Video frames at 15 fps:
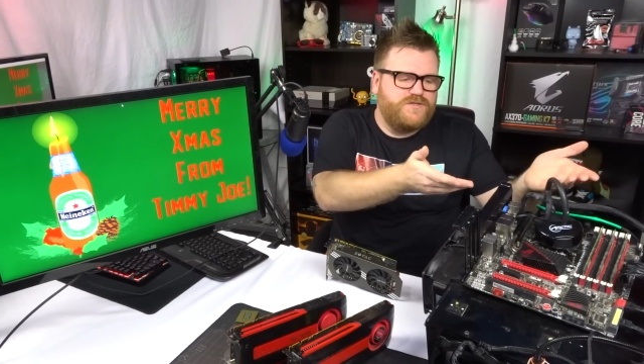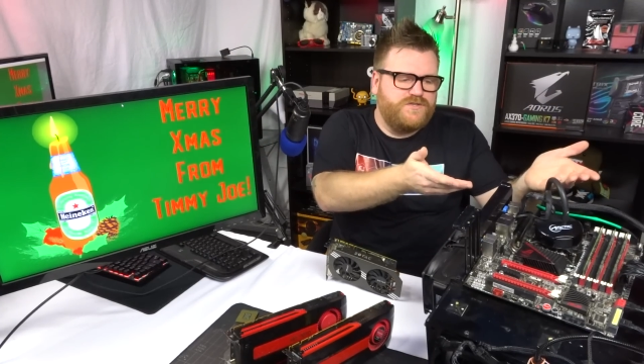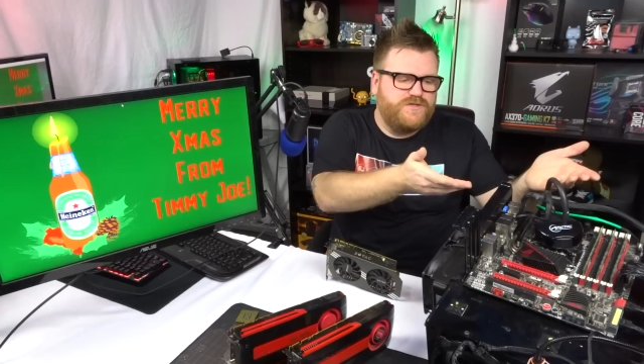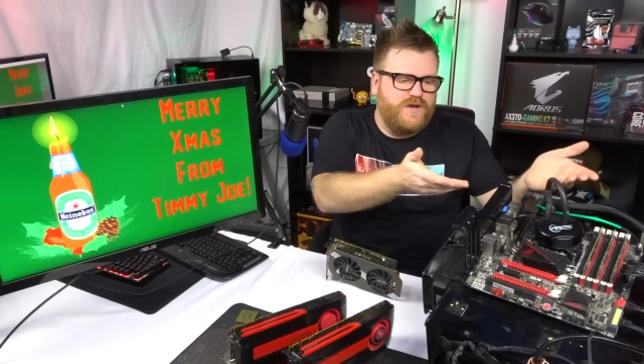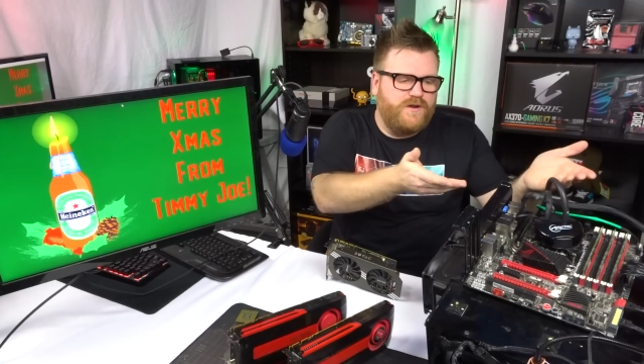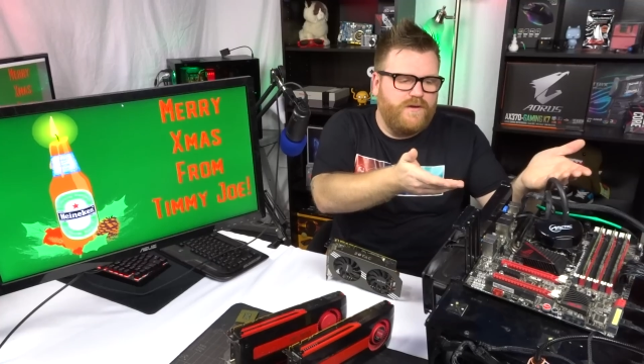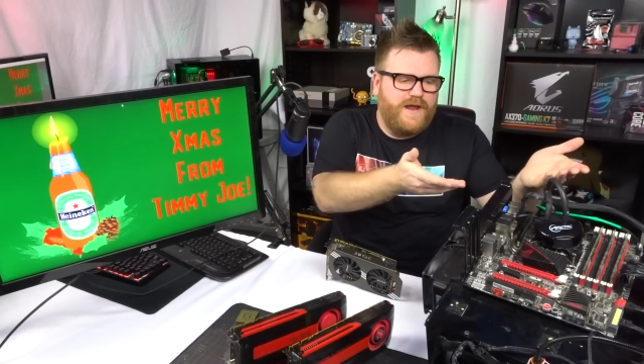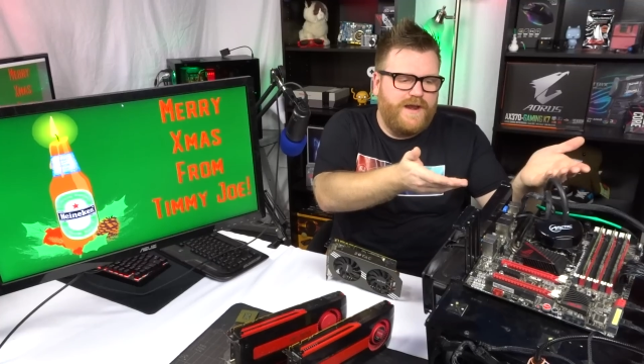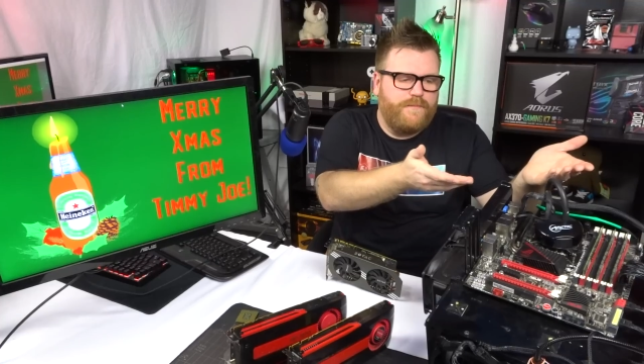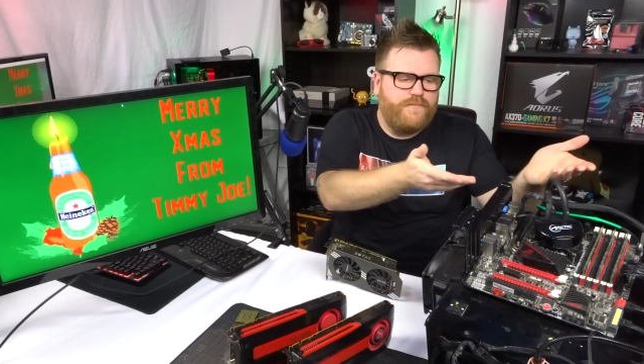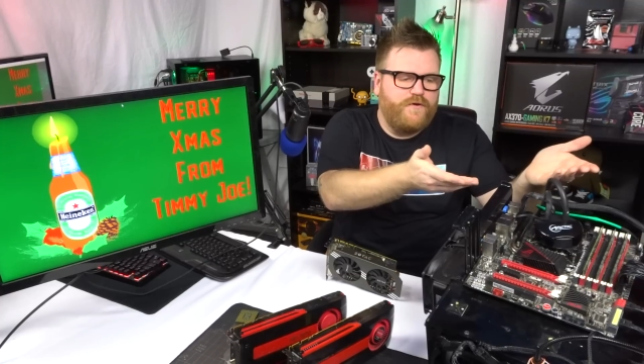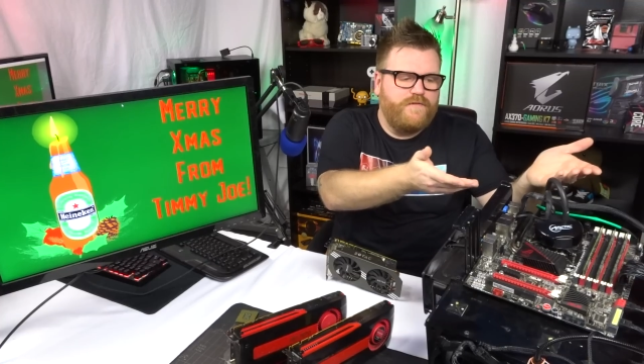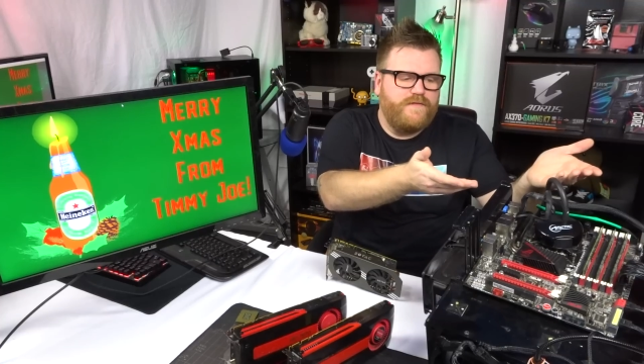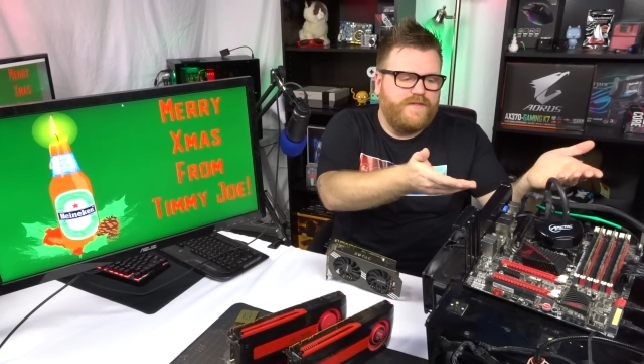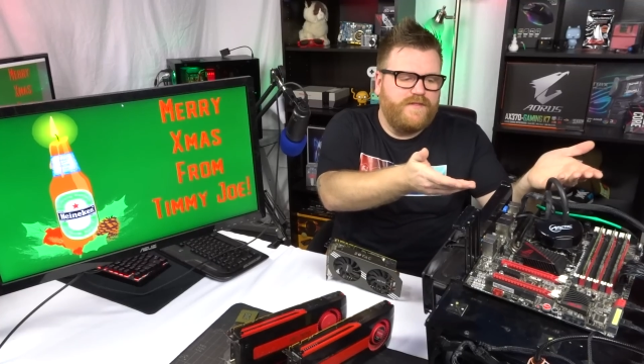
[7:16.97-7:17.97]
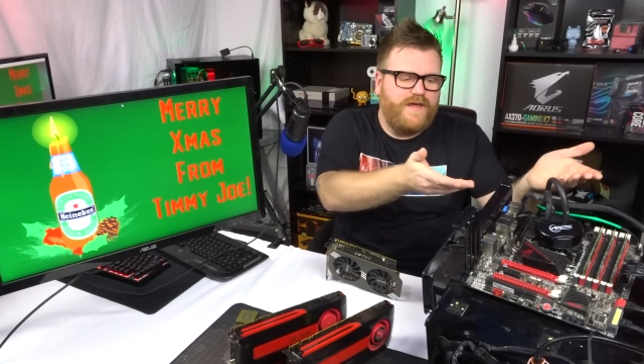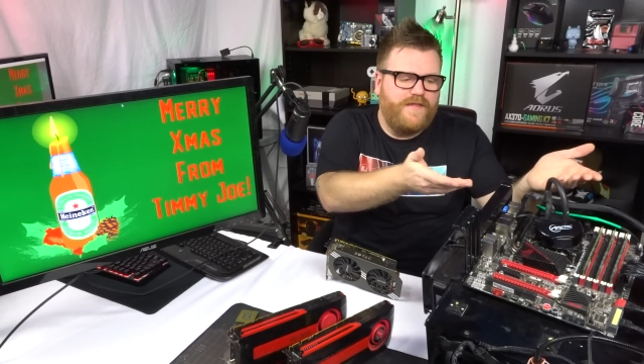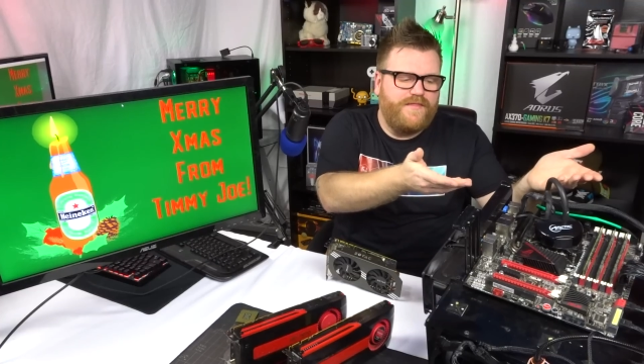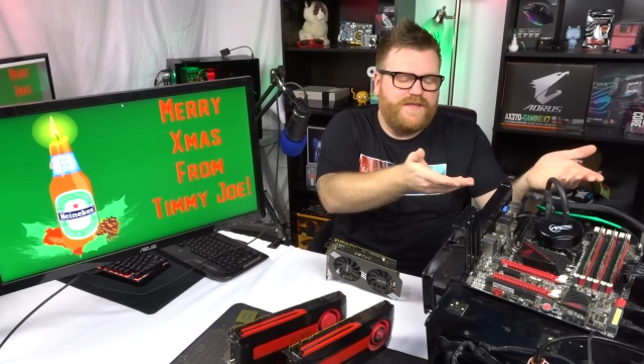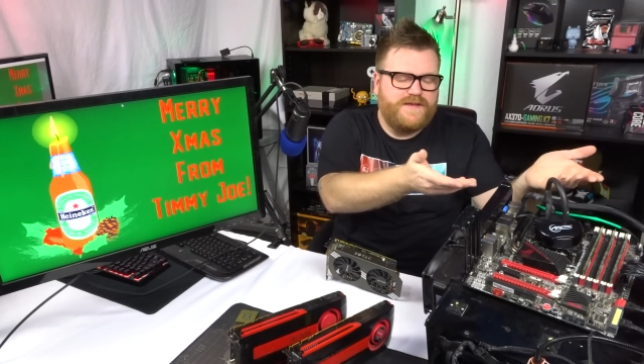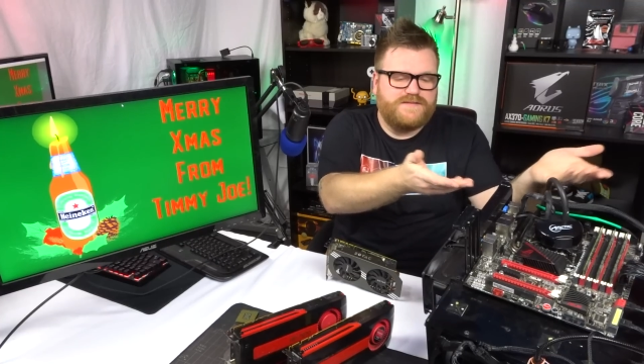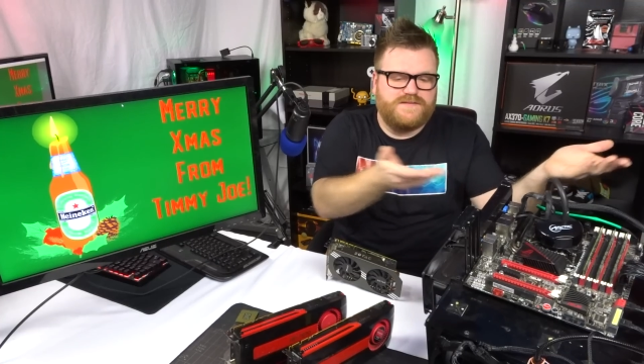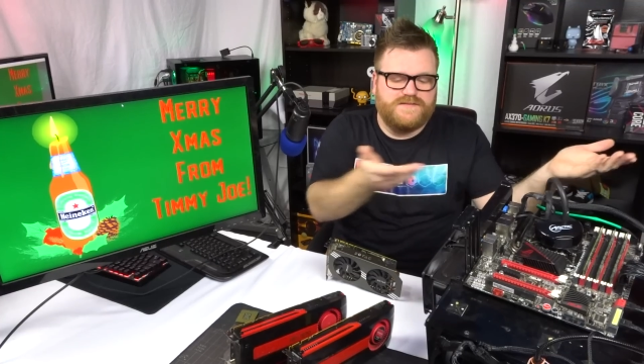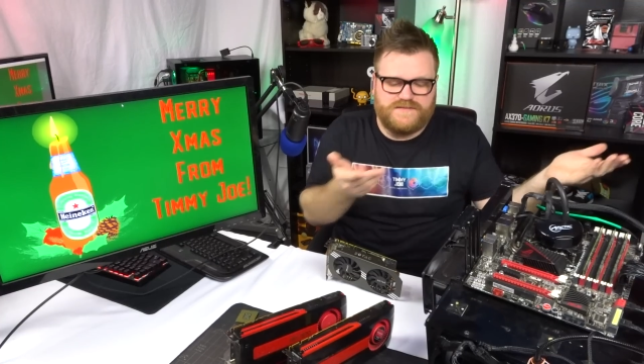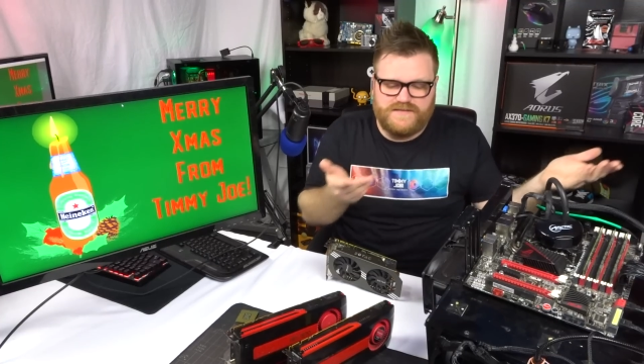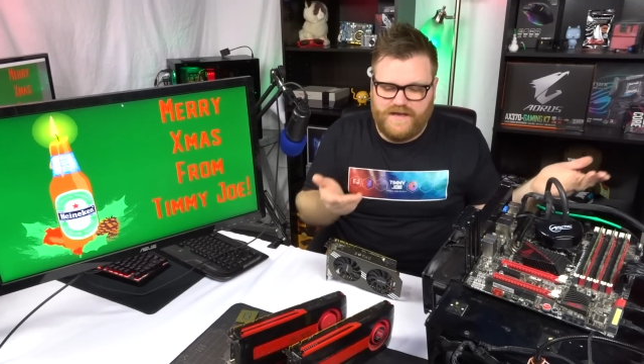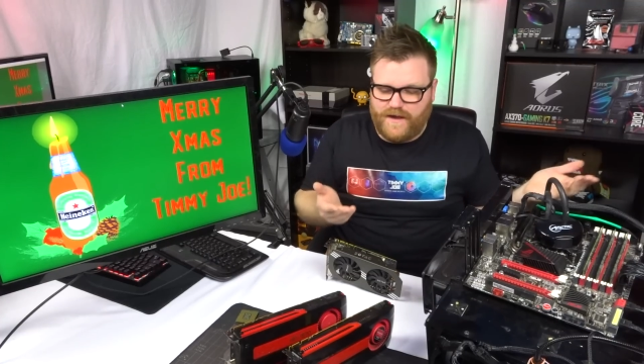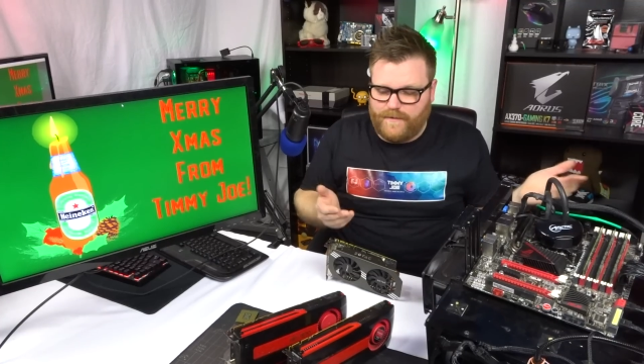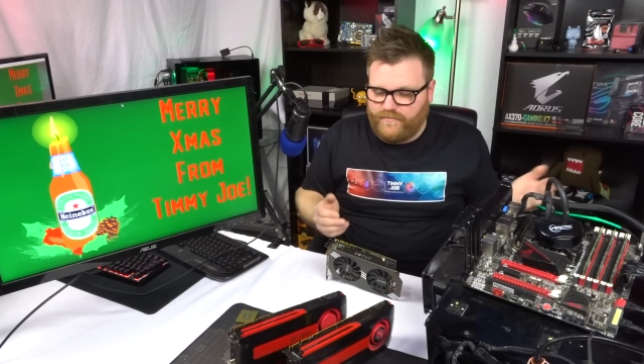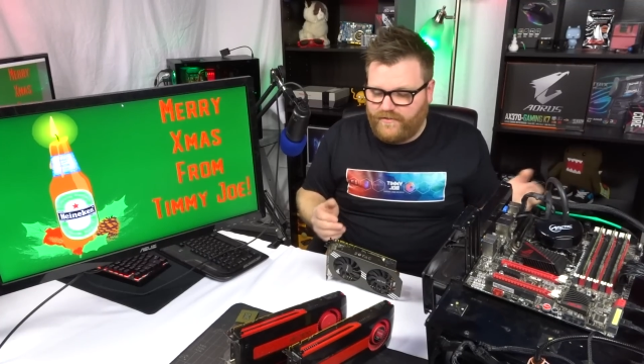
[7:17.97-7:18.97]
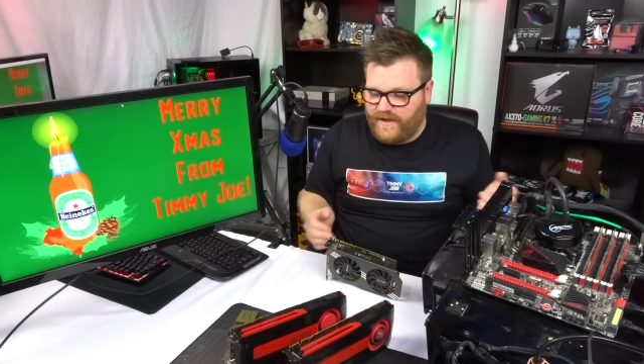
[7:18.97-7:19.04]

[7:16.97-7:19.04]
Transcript: you know, kind of proving that this Xeon